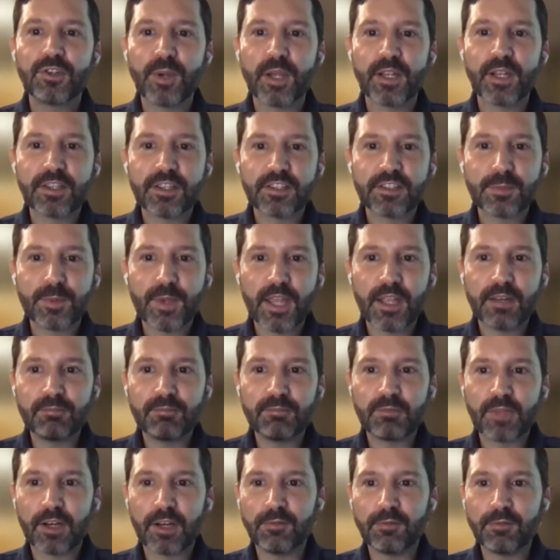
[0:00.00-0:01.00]
to
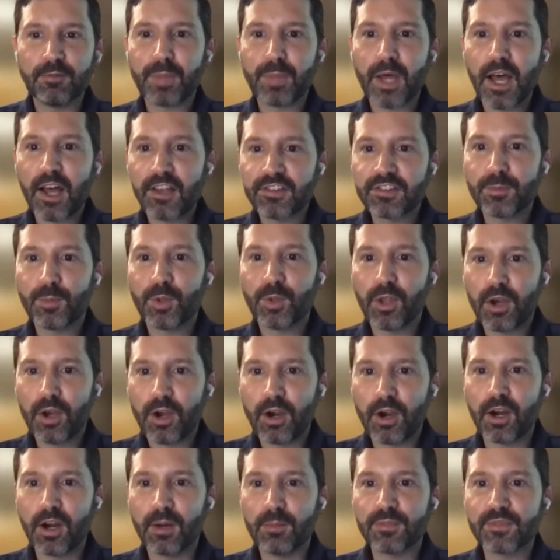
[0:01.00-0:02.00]
anticipate kind of possible
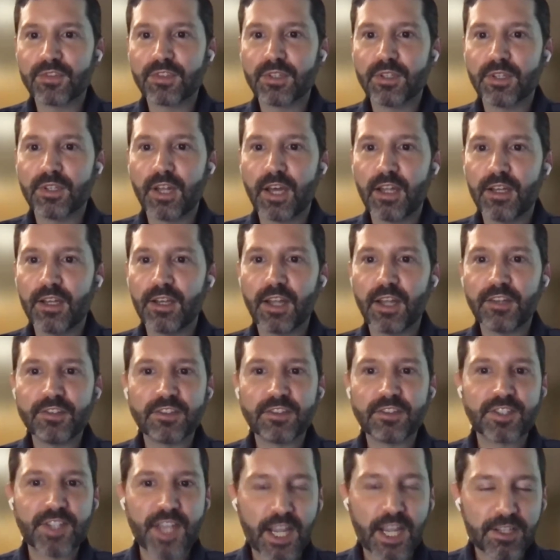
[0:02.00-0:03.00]
harms, not
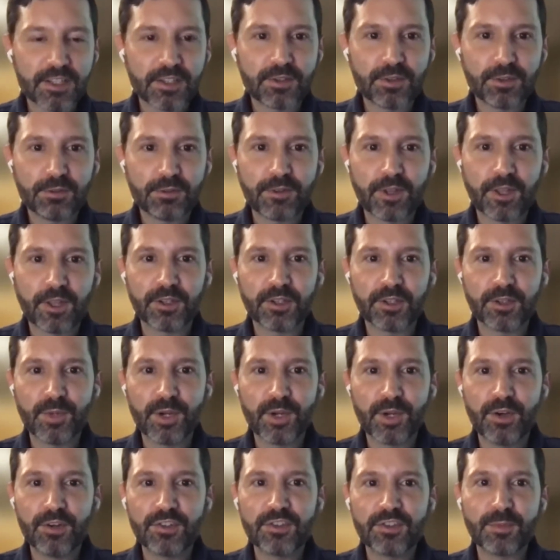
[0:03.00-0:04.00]
just technical failure
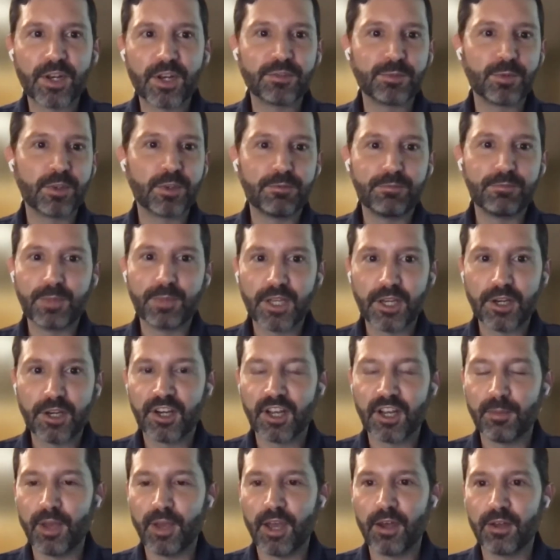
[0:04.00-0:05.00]
modes, but as we've been
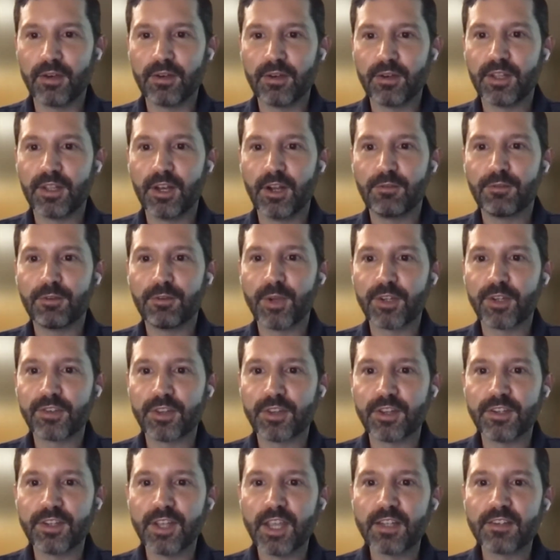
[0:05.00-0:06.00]
hearing about, for
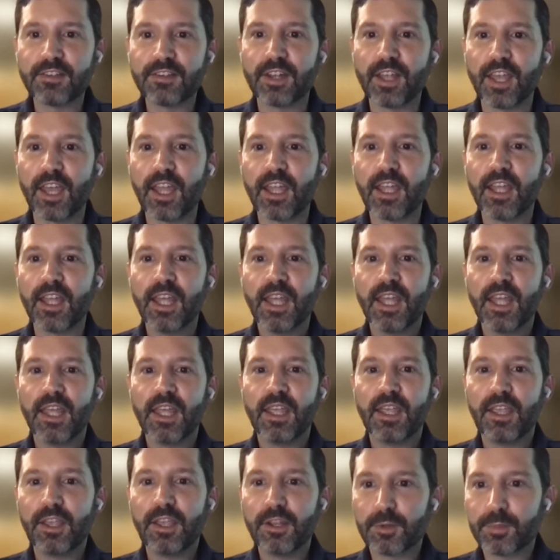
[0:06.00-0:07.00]
much of the day today,
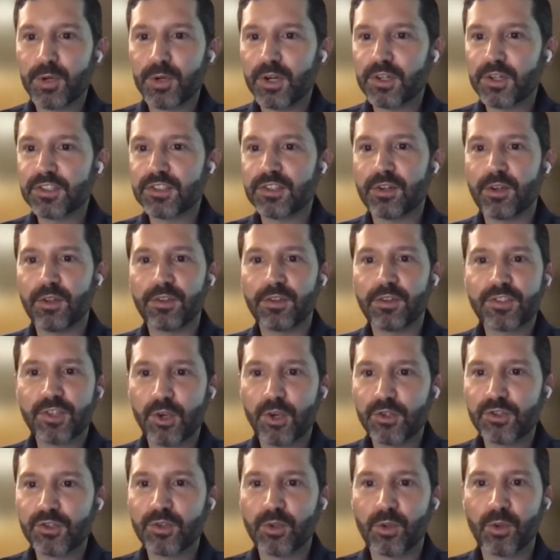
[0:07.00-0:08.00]
interpersonal,
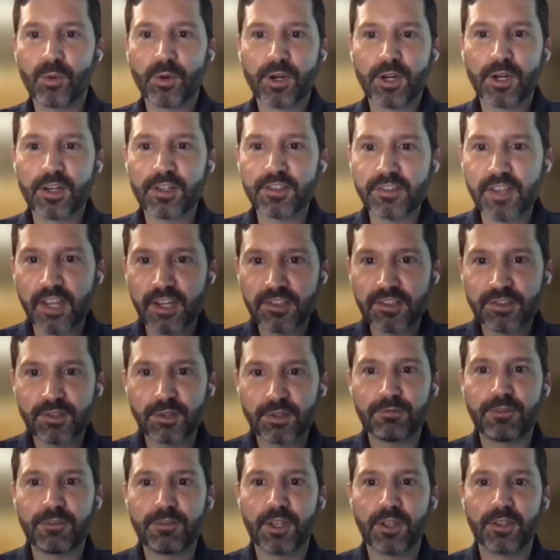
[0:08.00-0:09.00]
social,
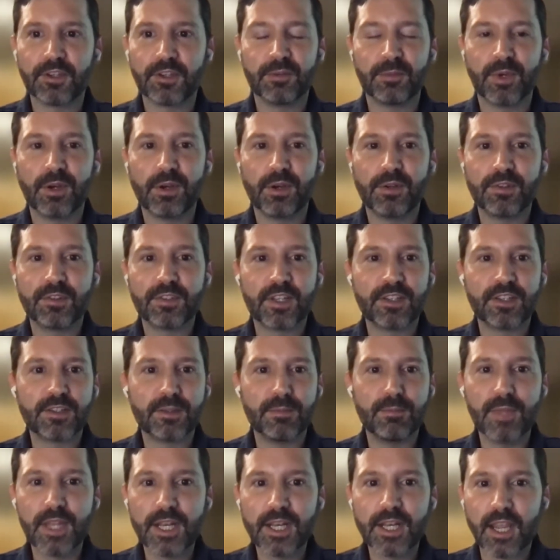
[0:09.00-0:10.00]
organizational failure modes, and
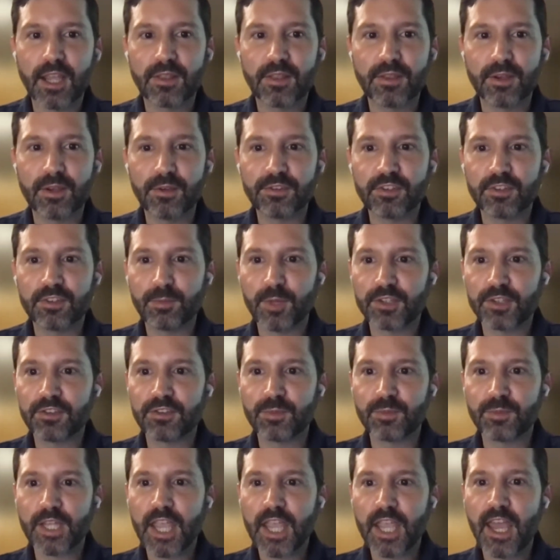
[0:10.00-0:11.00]
to mitigate those as much
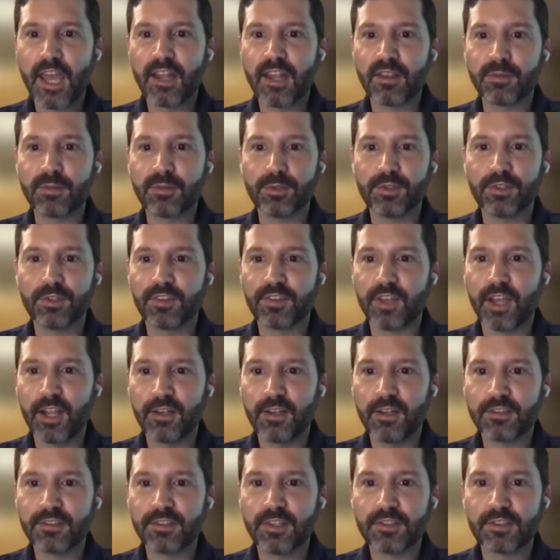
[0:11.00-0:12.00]
as we can through
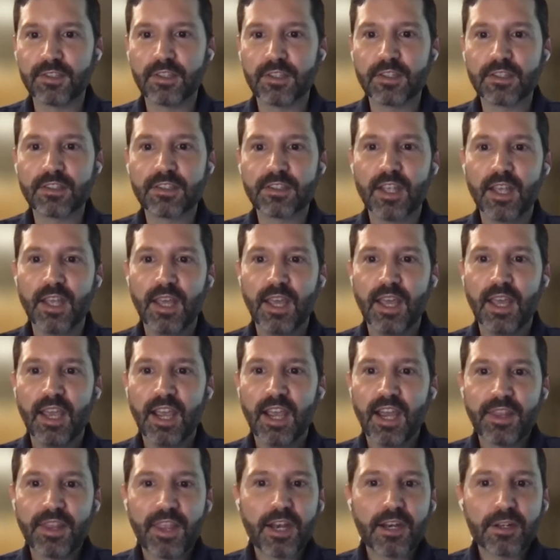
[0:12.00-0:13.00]
design decisions.
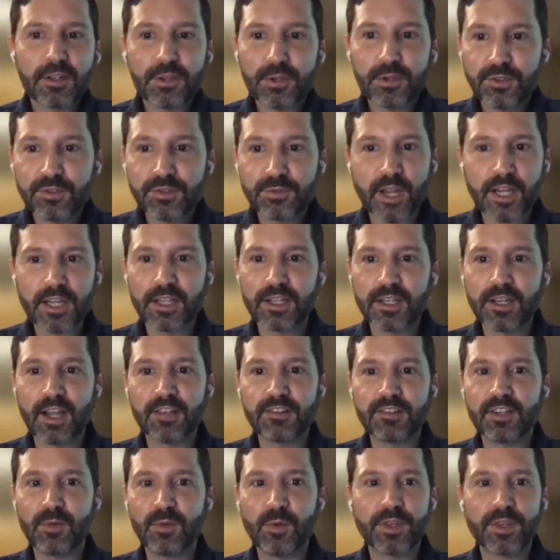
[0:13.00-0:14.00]
And that includes
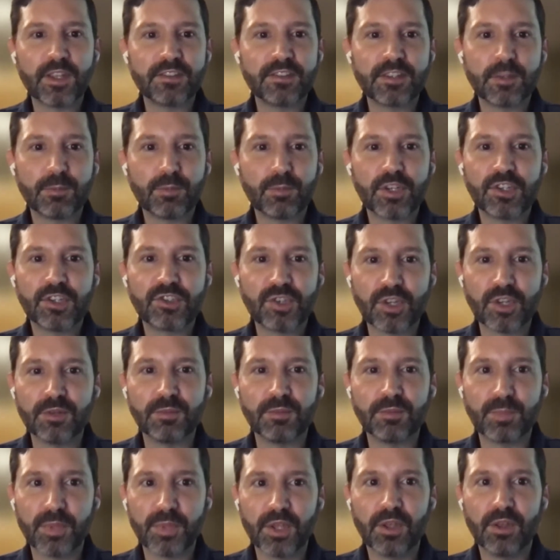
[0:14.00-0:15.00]
recognizing what they simply
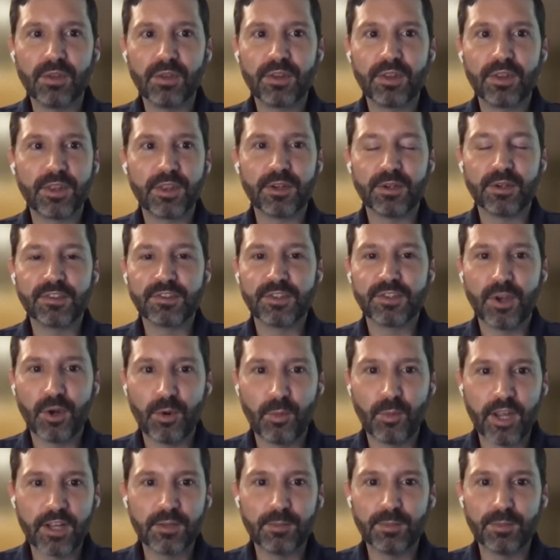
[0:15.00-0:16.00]
shouldn't build. There is no
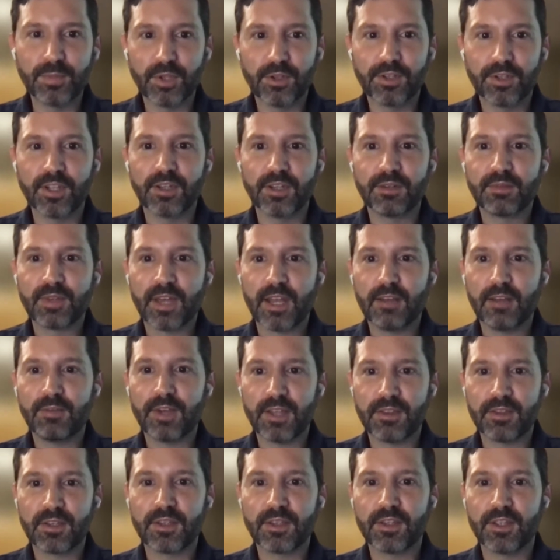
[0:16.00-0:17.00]
way to build it kind of
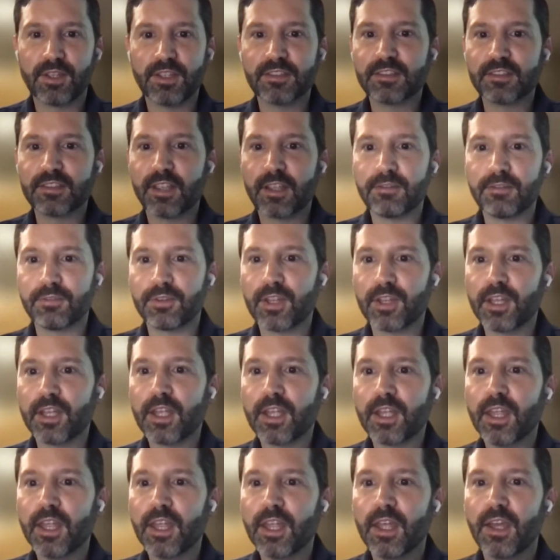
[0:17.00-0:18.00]
ethically and
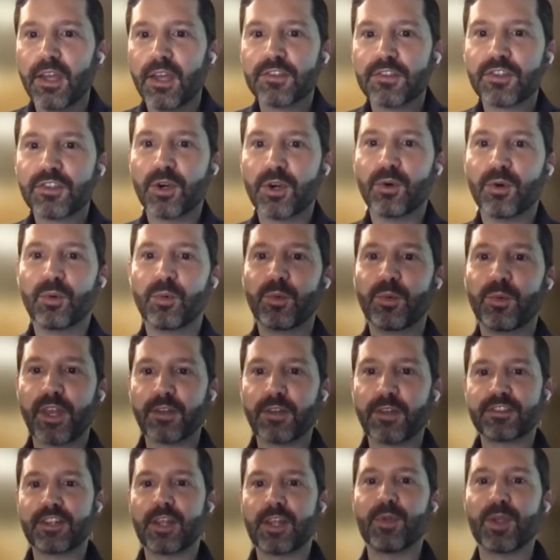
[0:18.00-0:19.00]
safely. So
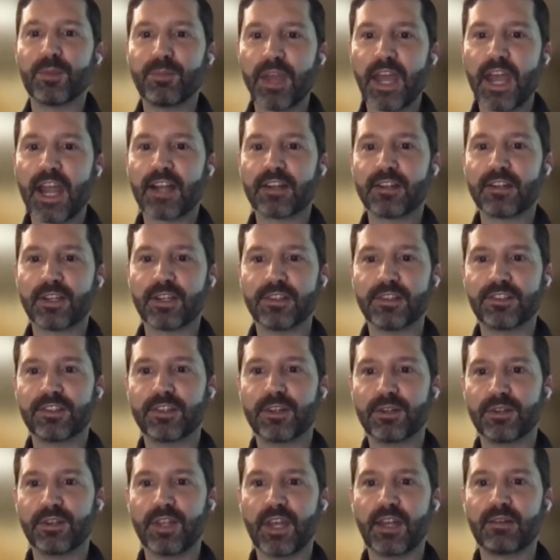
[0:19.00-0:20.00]
without stepping back to
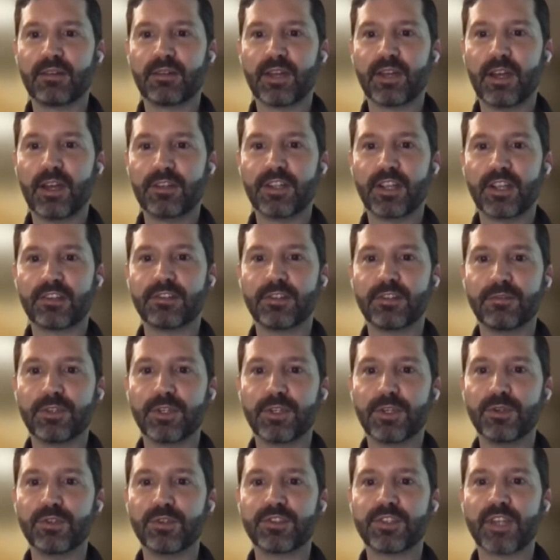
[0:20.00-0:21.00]
consider that context of
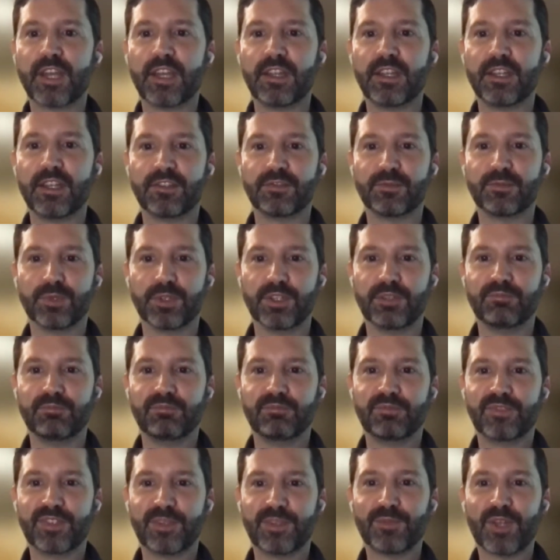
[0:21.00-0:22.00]
use, I think it's really
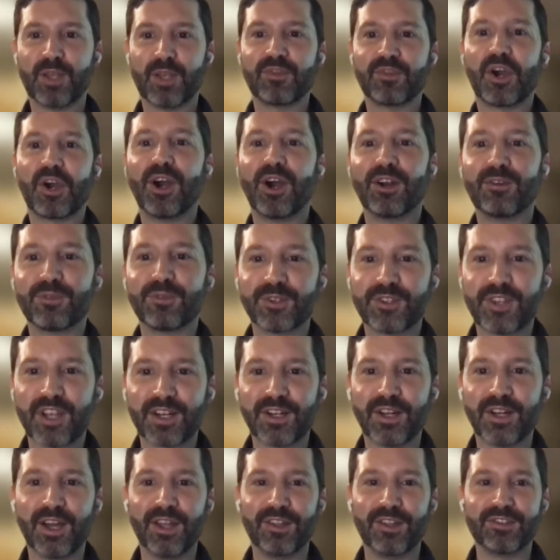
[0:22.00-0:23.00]
sometimes hard for
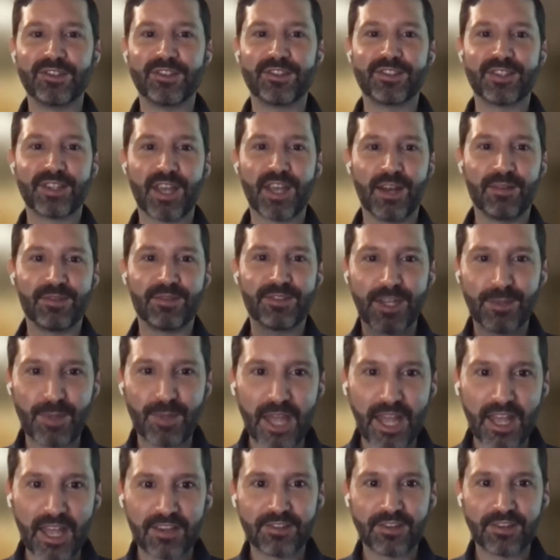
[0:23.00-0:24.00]
technologists to kind of see
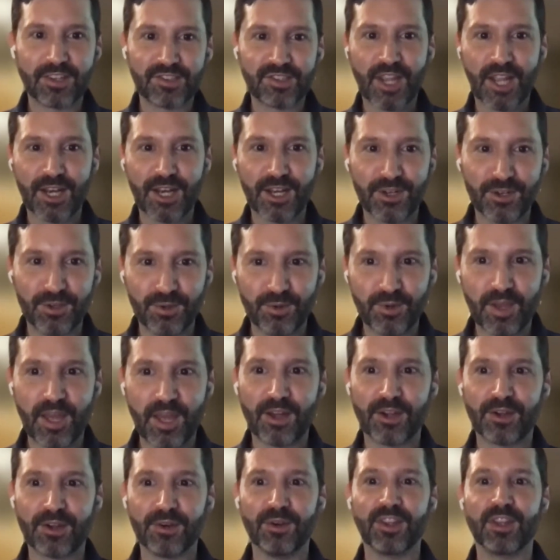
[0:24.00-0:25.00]
past the shiny new
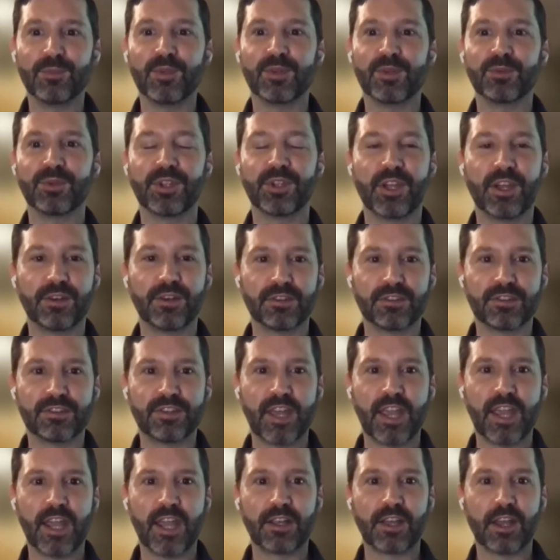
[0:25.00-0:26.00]
algorithm and really
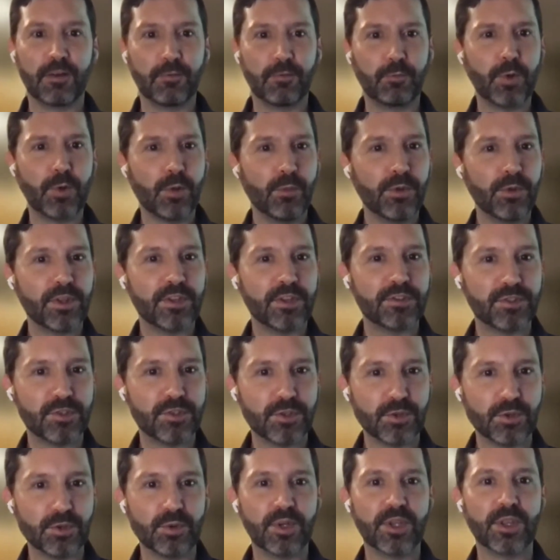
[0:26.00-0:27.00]
understand kind of what will this
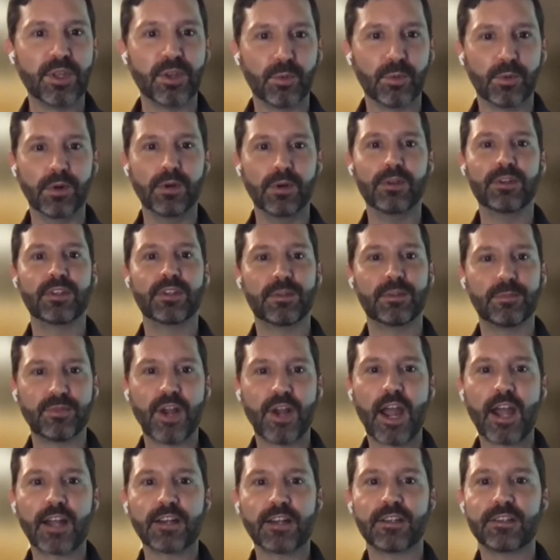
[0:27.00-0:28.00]
do in the world in
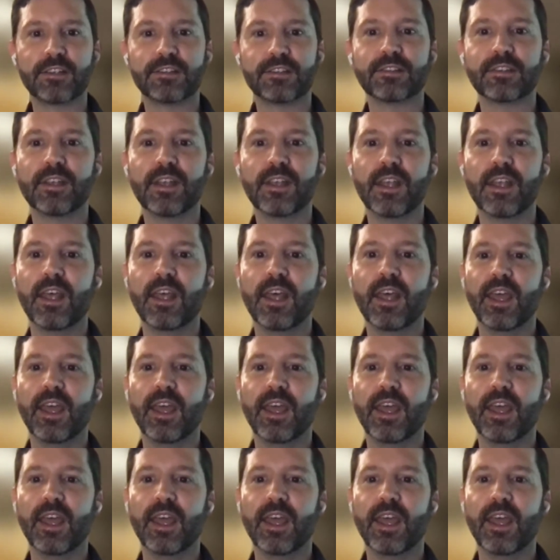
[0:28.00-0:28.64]
practice.